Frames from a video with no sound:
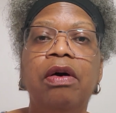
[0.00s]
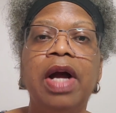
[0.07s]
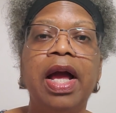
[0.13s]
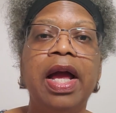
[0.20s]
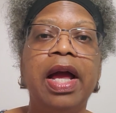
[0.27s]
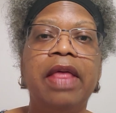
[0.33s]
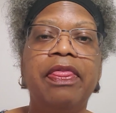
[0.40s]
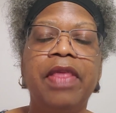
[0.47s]

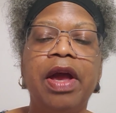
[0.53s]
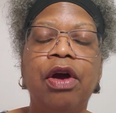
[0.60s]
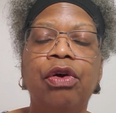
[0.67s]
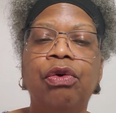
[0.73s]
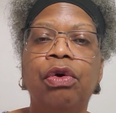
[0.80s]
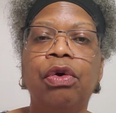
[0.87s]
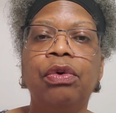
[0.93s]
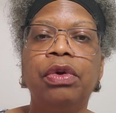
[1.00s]
and they are
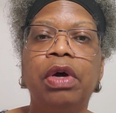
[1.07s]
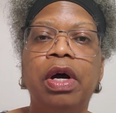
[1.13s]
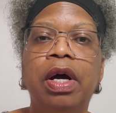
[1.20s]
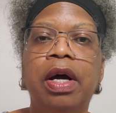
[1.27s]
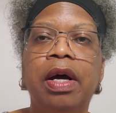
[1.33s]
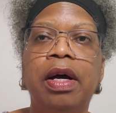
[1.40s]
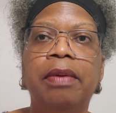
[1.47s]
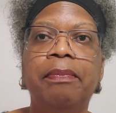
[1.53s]
grown
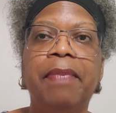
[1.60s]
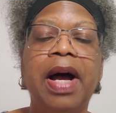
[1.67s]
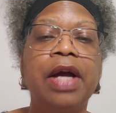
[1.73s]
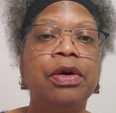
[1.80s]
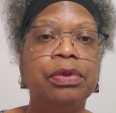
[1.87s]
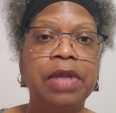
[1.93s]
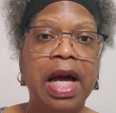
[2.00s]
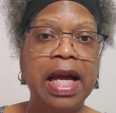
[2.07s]

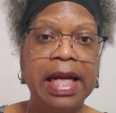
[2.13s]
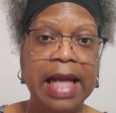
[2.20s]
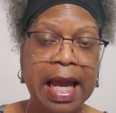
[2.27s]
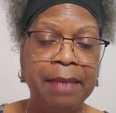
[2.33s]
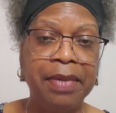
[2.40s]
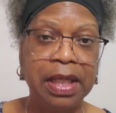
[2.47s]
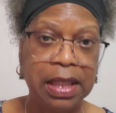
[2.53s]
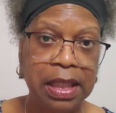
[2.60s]

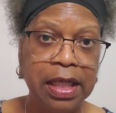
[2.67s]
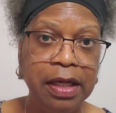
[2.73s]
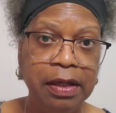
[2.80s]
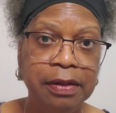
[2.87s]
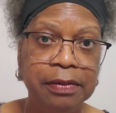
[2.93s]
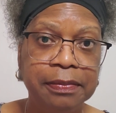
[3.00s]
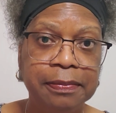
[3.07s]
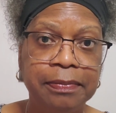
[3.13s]
biodynamically,
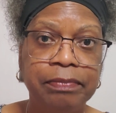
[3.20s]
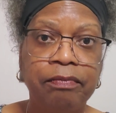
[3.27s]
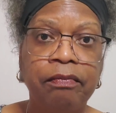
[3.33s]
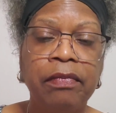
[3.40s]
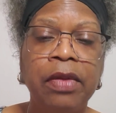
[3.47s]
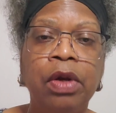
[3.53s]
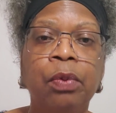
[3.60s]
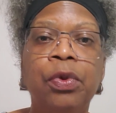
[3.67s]

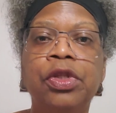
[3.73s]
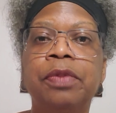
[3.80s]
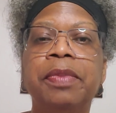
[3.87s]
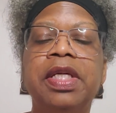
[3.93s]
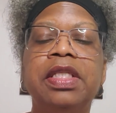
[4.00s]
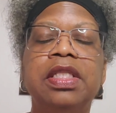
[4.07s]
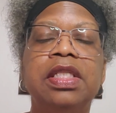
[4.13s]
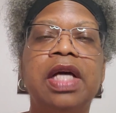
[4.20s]
which
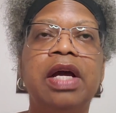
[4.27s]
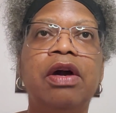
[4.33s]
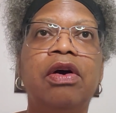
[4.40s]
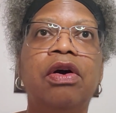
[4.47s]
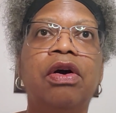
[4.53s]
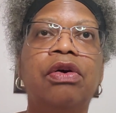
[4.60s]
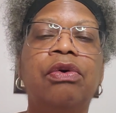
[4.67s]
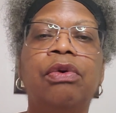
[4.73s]
means they
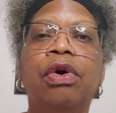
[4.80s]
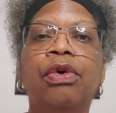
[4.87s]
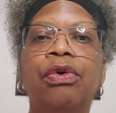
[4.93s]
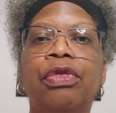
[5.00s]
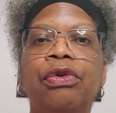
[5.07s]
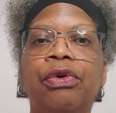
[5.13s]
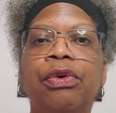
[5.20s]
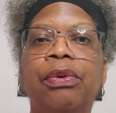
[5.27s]
are grown
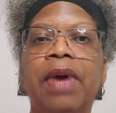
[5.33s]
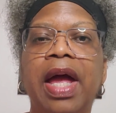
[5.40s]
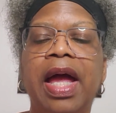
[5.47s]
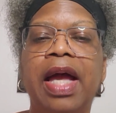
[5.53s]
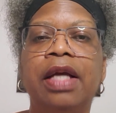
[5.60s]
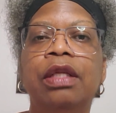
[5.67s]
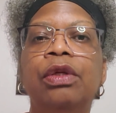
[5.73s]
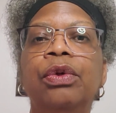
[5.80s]
through
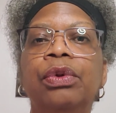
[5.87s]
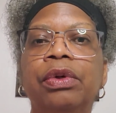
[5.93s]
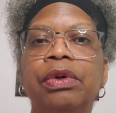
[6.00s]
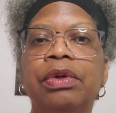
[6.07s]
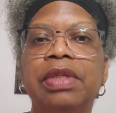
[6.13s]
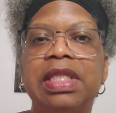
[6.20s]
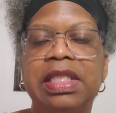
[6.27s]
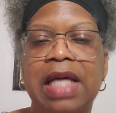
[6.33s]
a
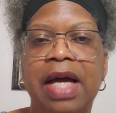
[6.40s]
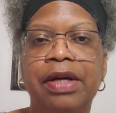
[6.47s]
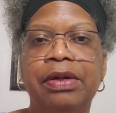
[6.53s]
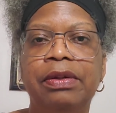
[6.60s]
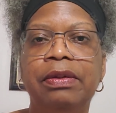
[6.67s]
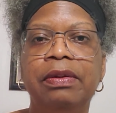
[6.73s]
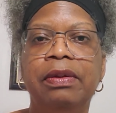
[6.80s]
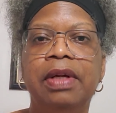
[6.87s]
lunar
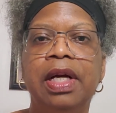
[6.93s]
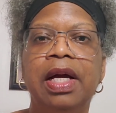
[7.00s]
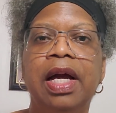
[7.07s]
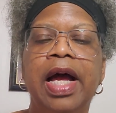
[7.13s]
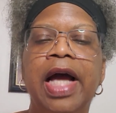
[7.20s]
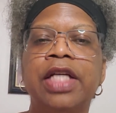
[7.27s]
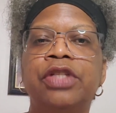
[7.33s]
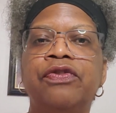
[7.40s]
cycle
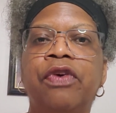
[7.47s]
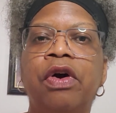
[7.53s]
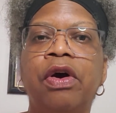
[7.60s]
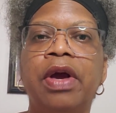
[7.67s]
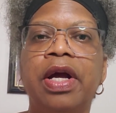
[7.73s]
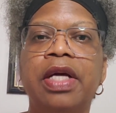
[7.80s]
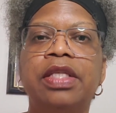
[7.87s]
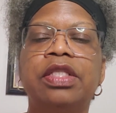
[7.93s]
as
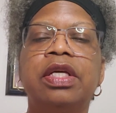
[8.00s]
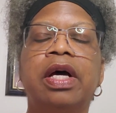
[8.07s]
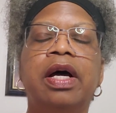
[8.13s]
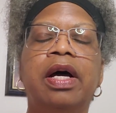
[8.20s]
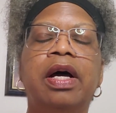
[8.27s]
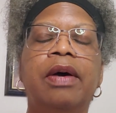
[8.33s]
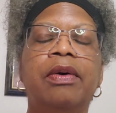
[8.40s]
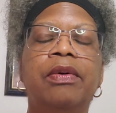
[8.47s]
far as
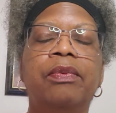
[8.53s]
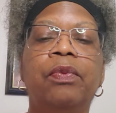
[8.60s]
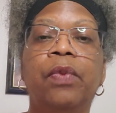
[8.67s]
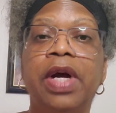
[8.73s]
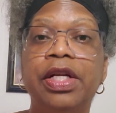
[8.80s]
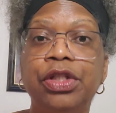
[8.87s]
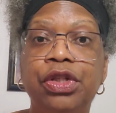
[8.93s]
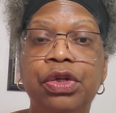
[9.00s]

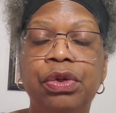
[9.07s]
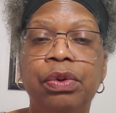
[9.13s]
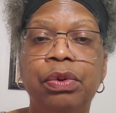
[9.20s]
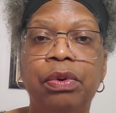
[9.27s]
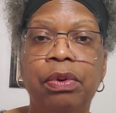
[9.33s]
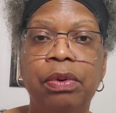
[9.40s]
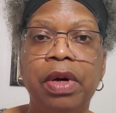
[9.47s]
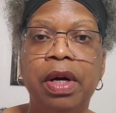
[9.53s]
when to